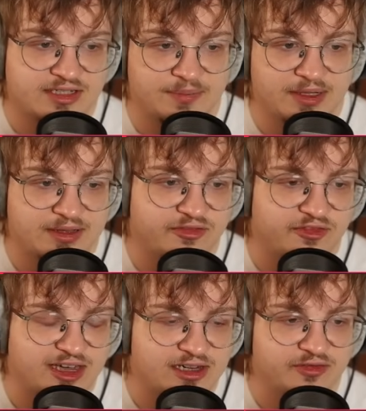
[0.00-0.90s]
I beat the
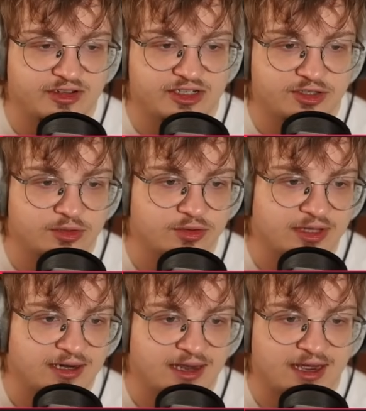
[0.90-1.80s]
final V2
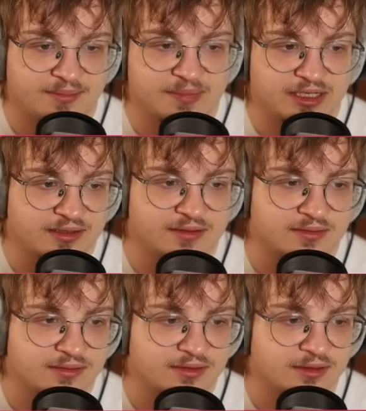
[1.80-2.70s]
that I hadn't beaten
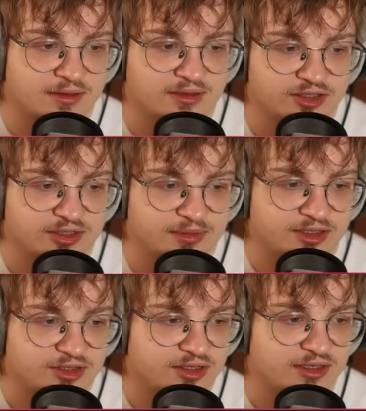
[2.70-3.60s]
in the gym
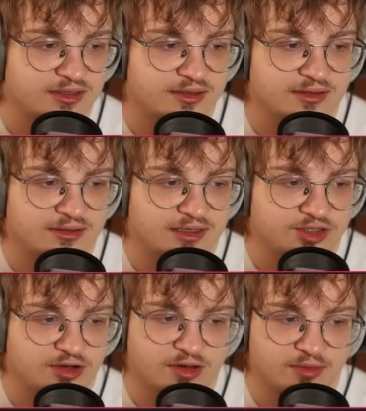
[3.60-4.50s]
yesterday. I
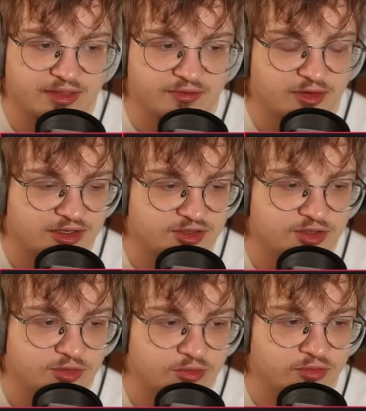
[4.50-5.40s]
struggled with it for like
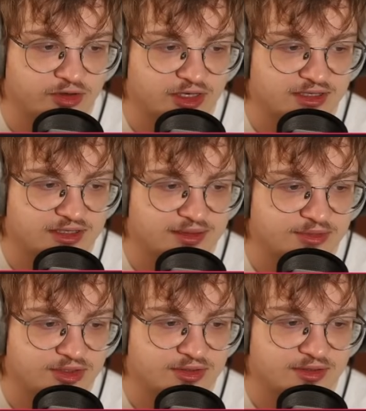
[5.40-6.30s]
two fucking
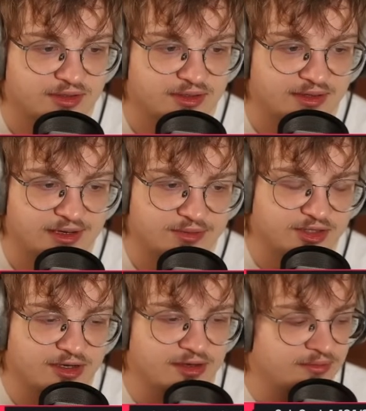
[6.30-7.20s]
times that I was
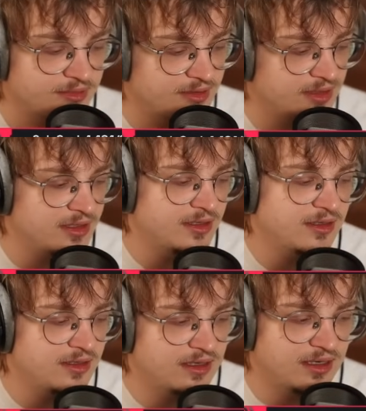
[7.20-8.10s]
there.
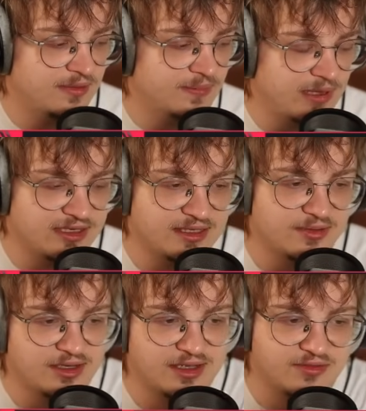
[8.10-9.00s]
I
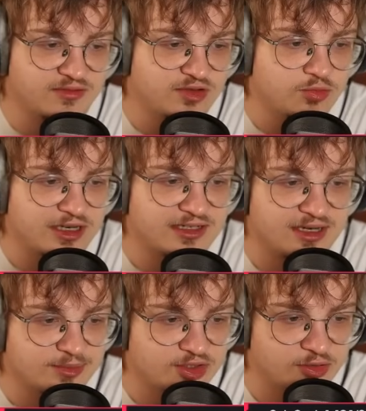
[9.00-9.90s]
attempted like 20
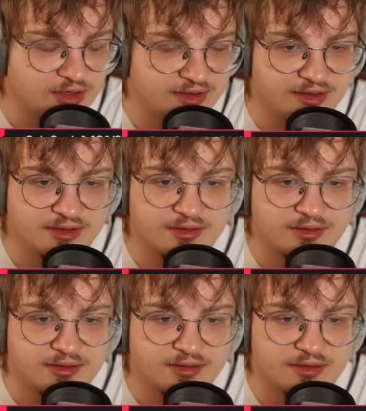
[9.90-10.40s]
times total, I think.